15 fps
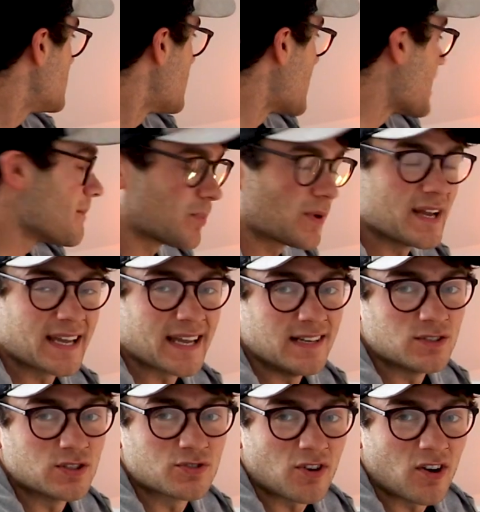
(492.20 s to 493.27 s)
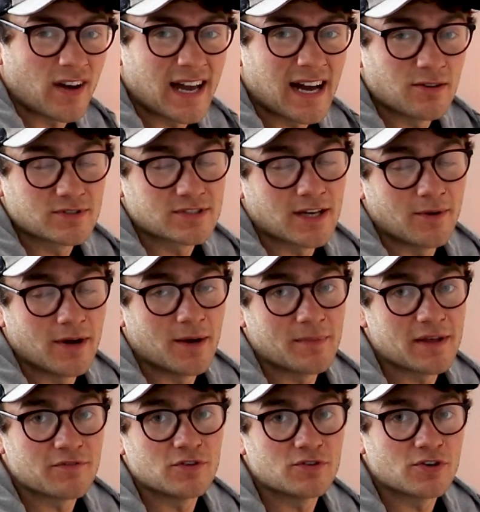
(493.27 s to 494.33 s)
I am pretty keen to try out. So
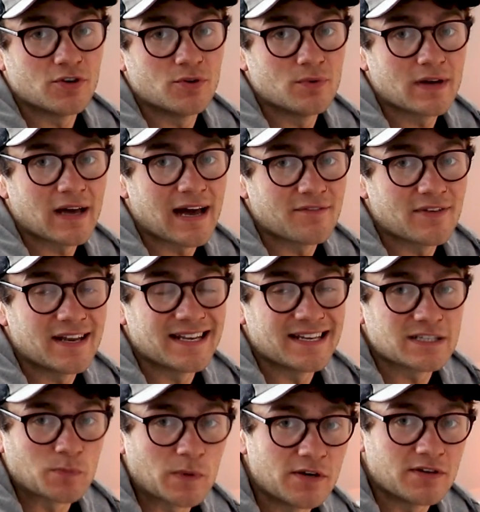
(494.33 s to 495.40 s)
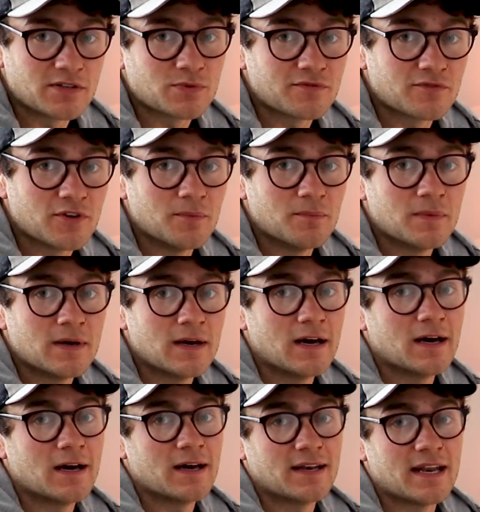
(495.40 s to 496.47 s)
if you do have any experience with them
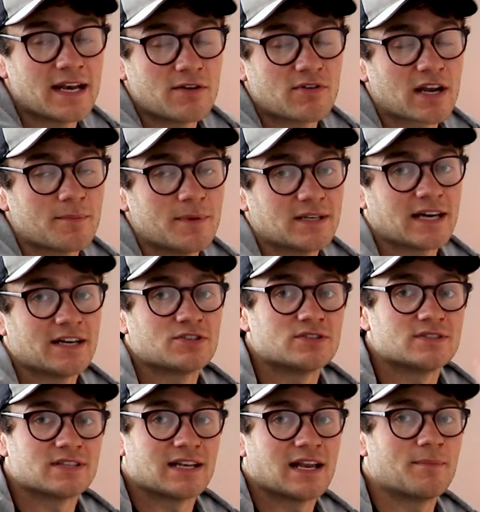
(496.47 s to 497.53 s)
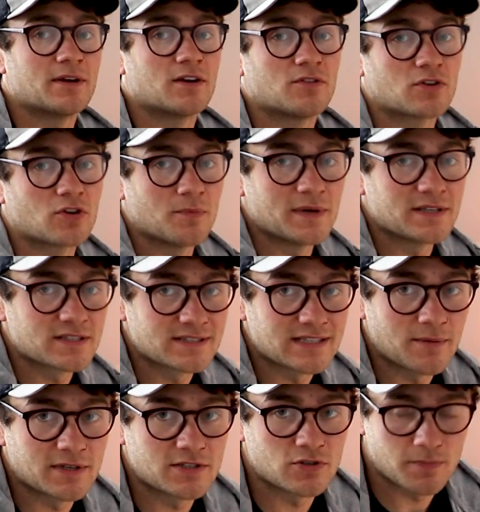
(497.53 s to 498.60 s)
and any recommendations, then let me know in the comments, because
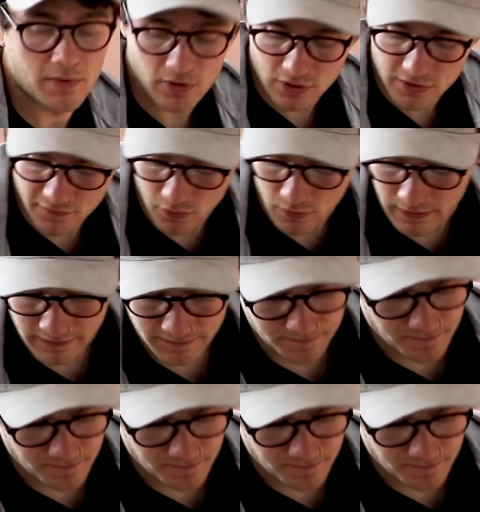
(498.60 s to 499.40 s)
that'd be super useful.